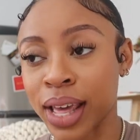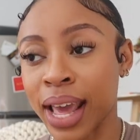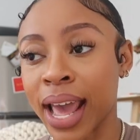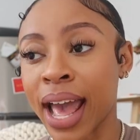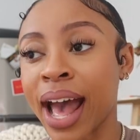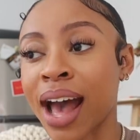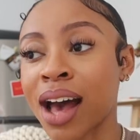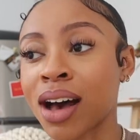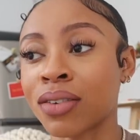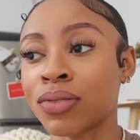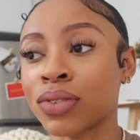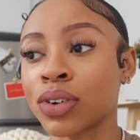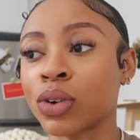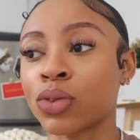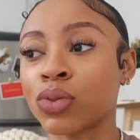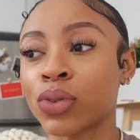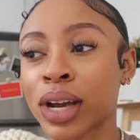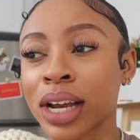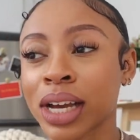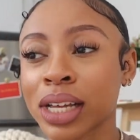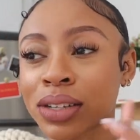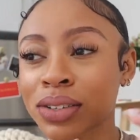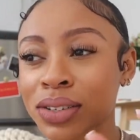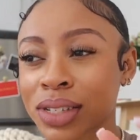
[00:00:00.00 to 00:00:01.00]
They have a
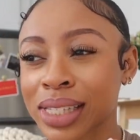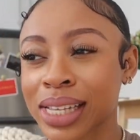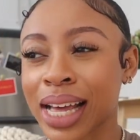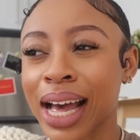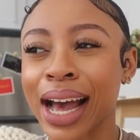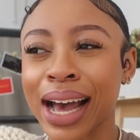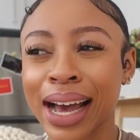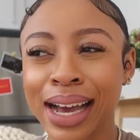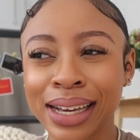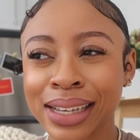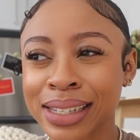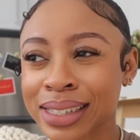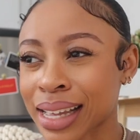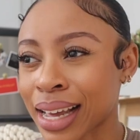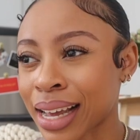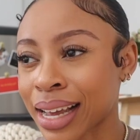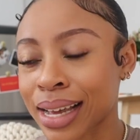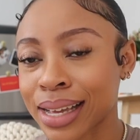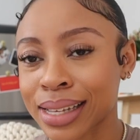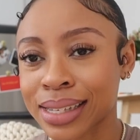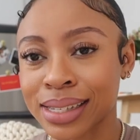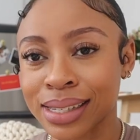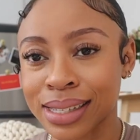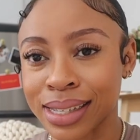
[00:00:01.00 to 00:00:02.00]
regular size, I
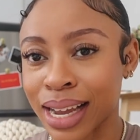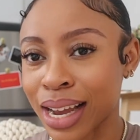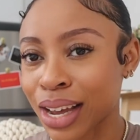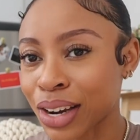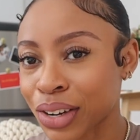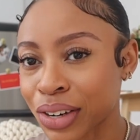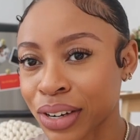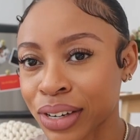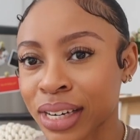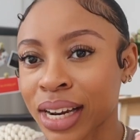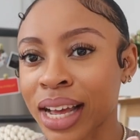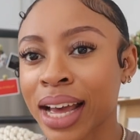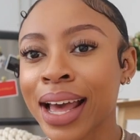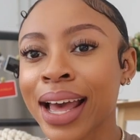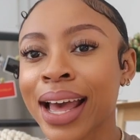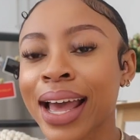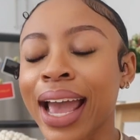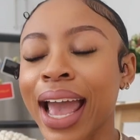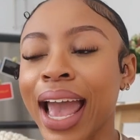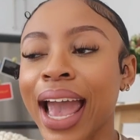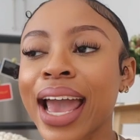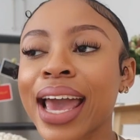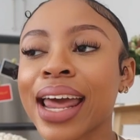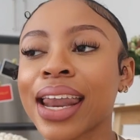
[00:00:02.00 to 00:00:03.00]
guess, standard
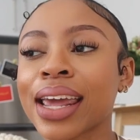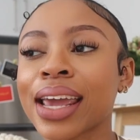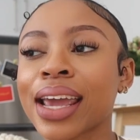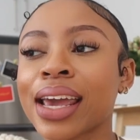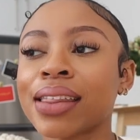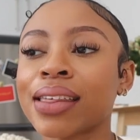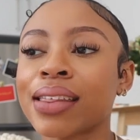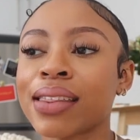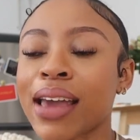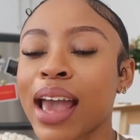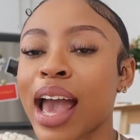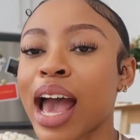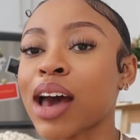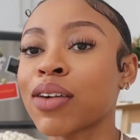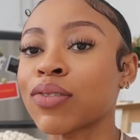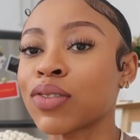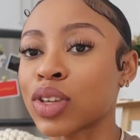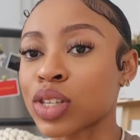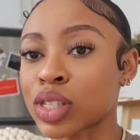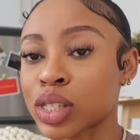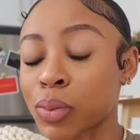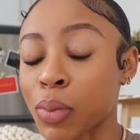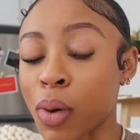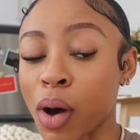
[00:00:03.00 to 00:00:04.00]
edit, and then they have
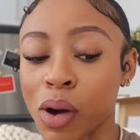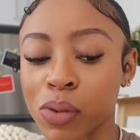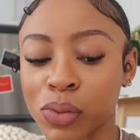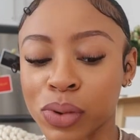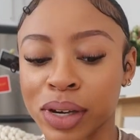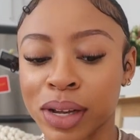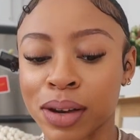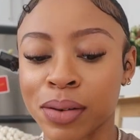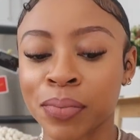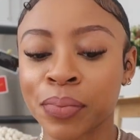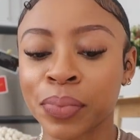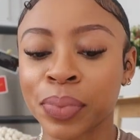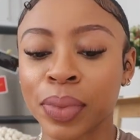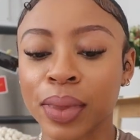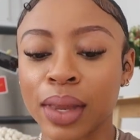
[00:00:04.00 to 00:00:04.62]
the small one.